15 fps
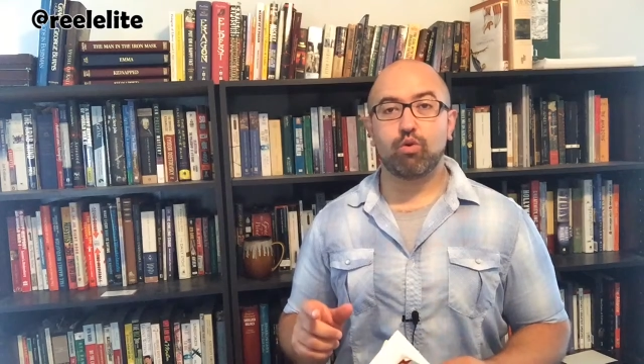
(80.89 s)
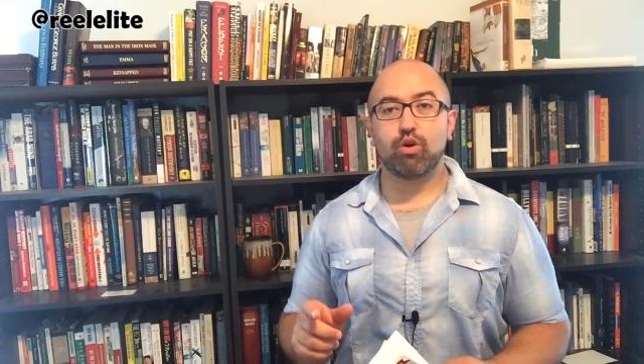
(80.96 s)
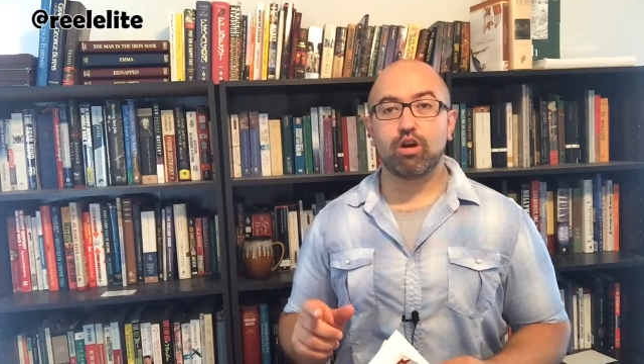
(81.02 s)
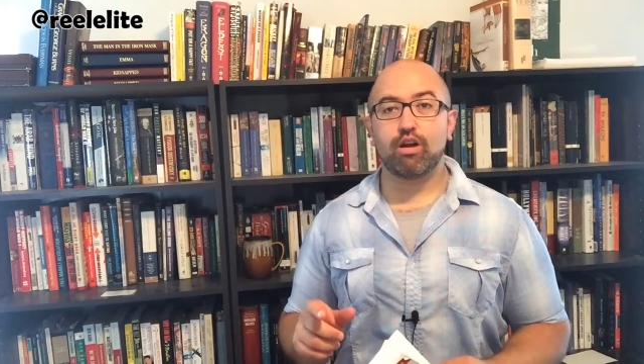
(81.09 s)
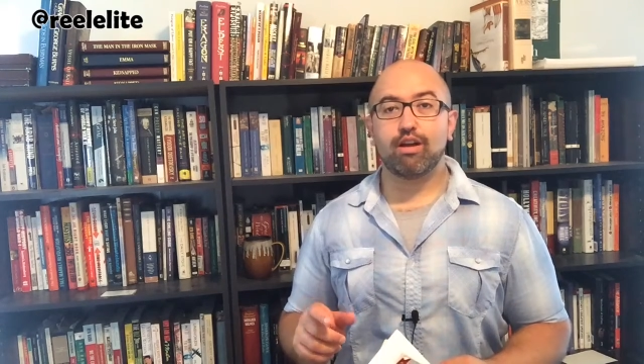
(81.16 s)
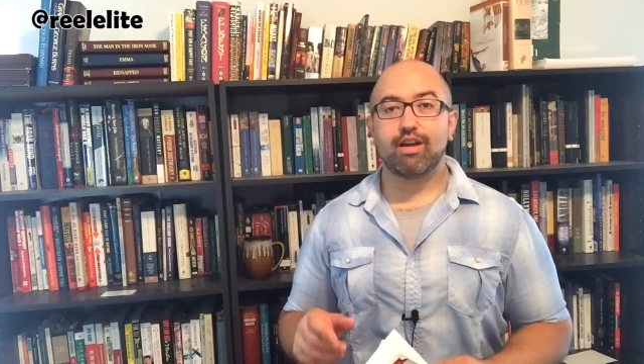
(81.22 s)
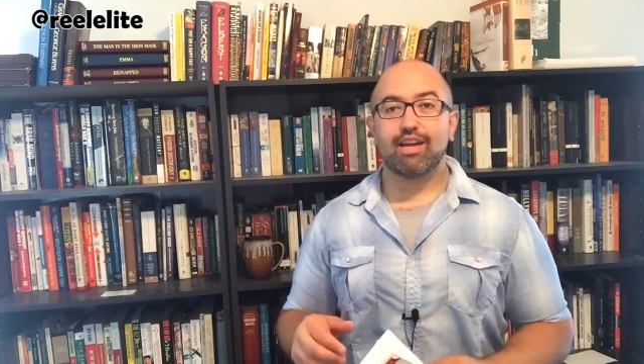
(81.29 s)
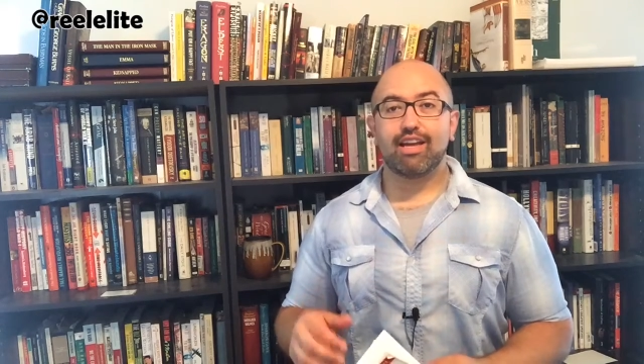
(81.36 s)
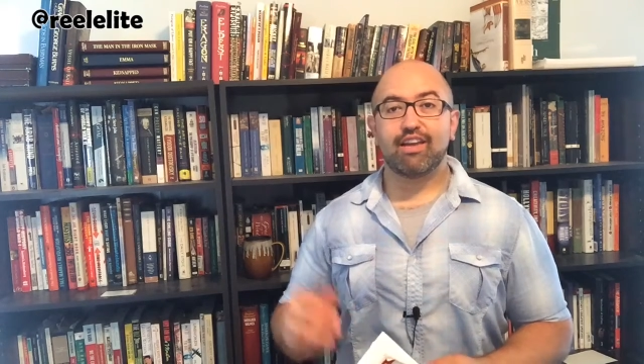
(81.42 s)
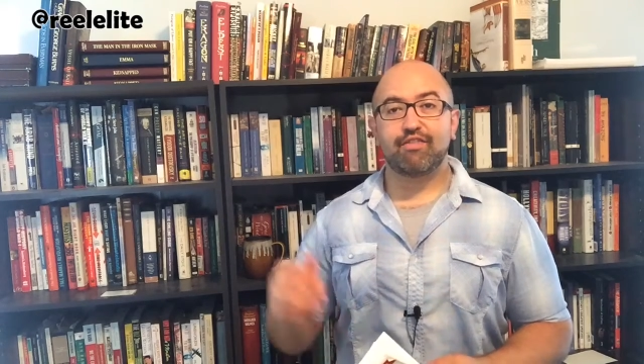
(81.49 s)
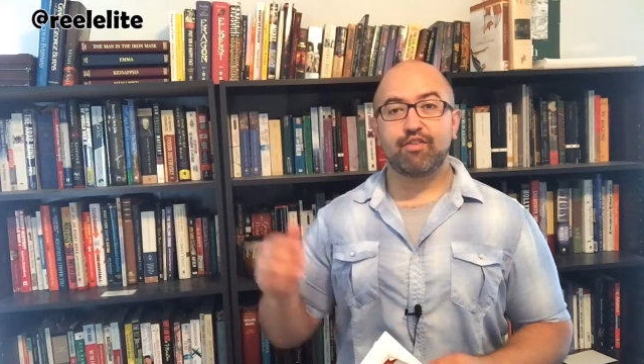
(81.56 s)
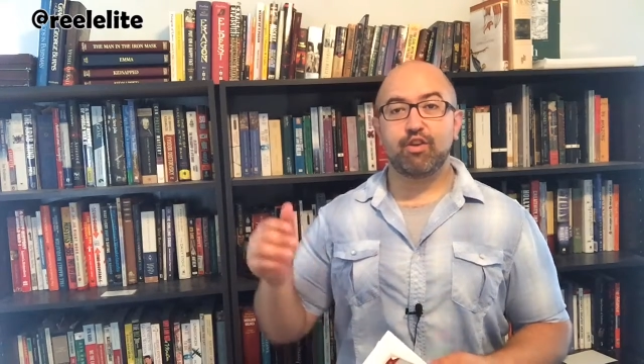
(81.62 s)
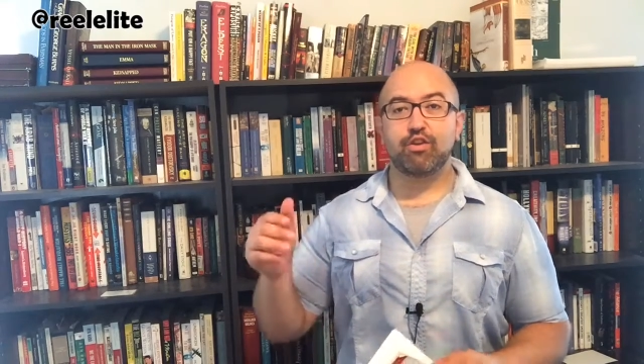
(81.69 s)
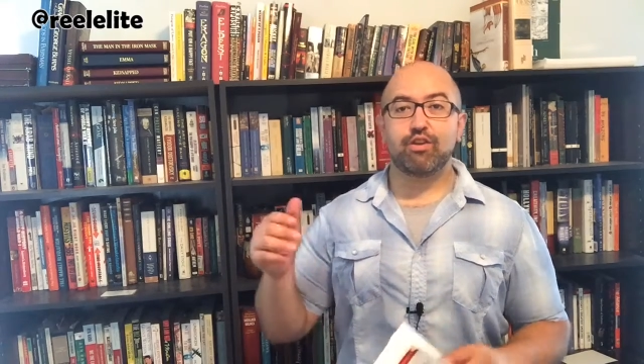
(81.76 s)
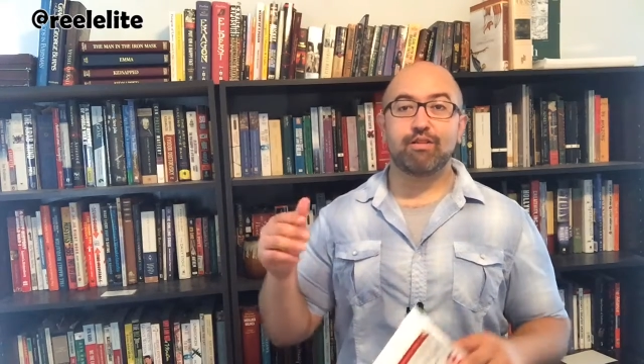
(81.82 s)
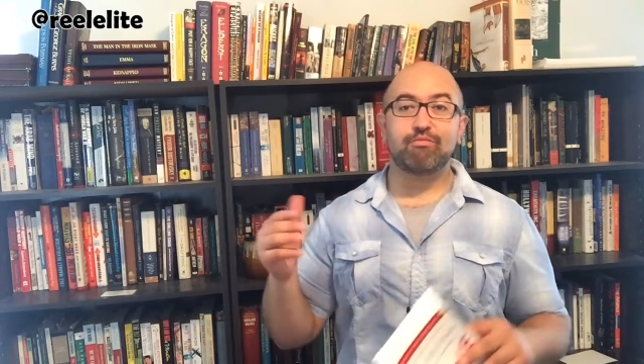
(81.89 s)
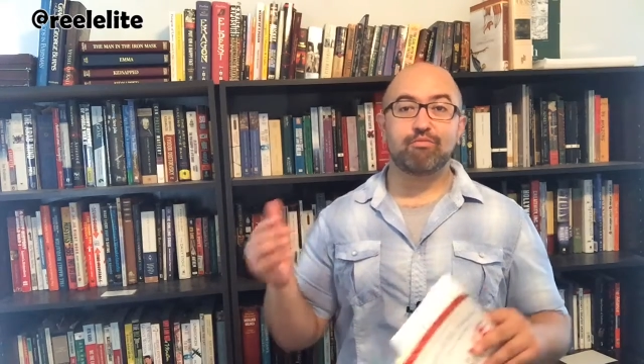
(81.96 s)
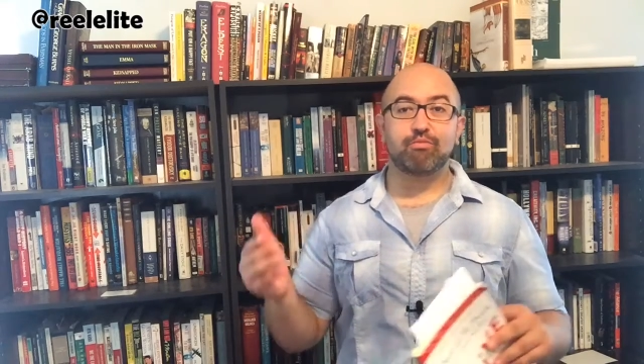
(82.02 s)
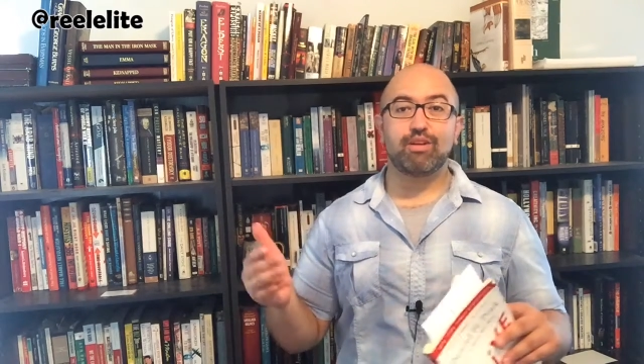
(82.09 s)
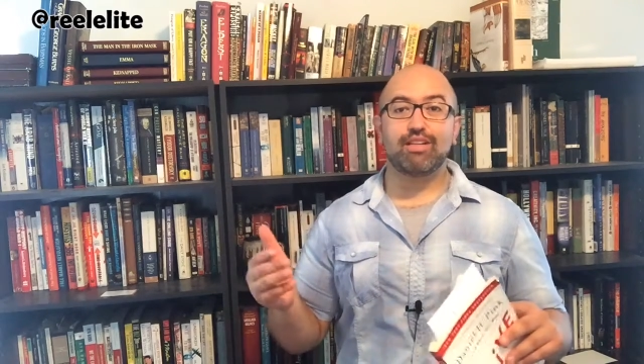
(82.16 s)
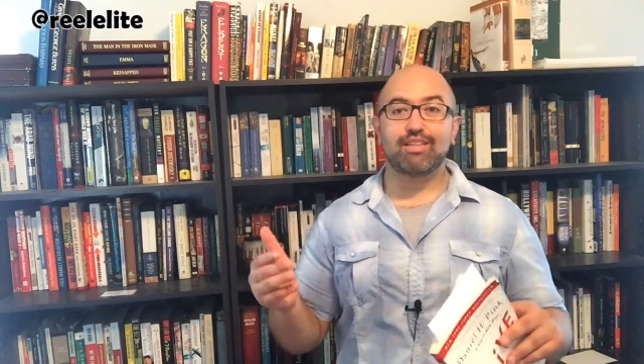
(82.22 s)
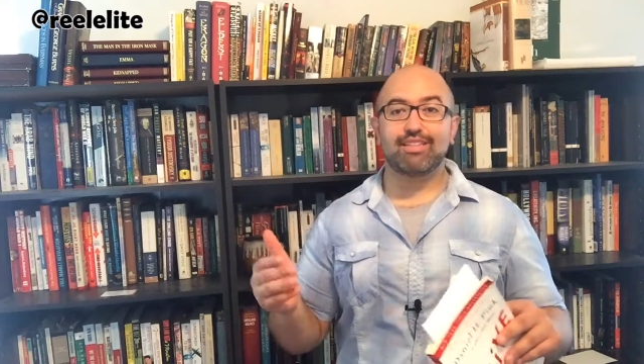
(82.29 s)
Or if you're
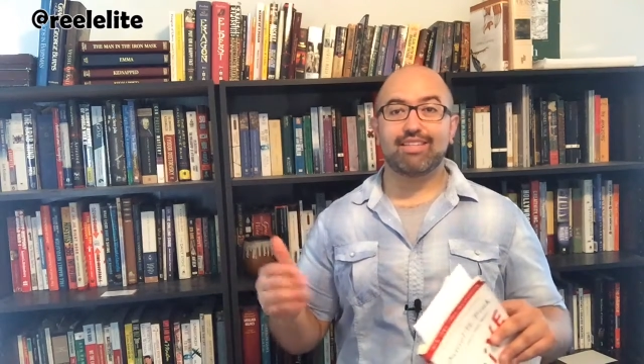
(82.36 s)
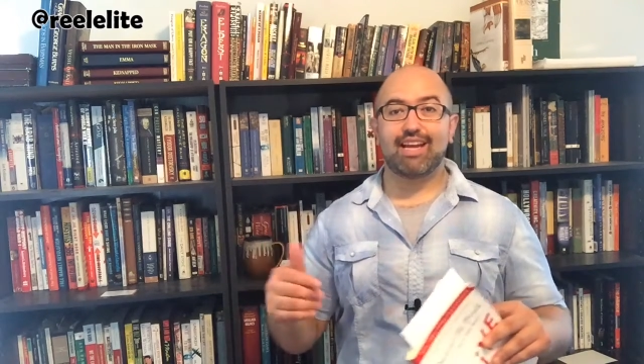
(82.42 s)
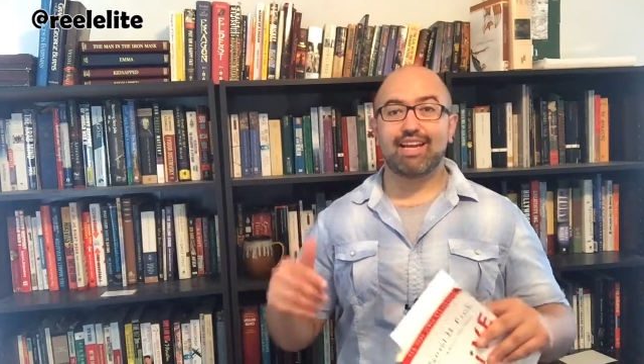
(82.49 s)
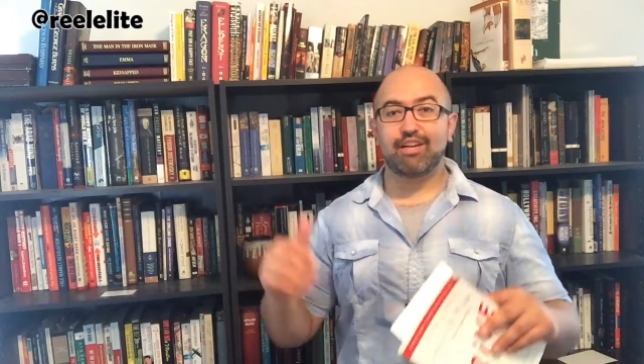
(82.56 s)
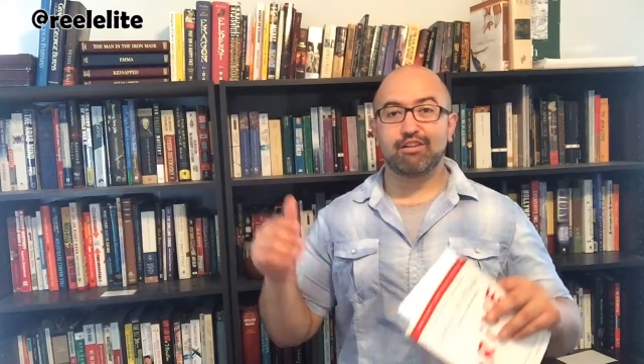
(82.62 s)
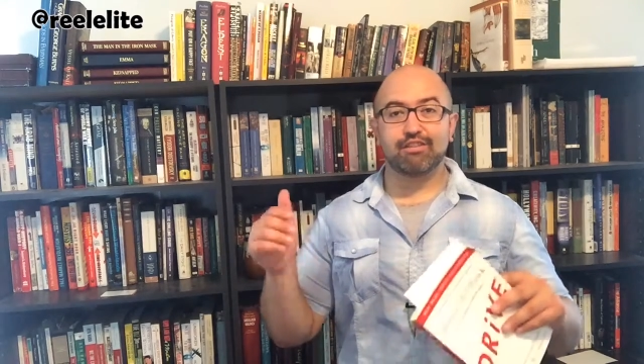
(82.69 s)
in real estate,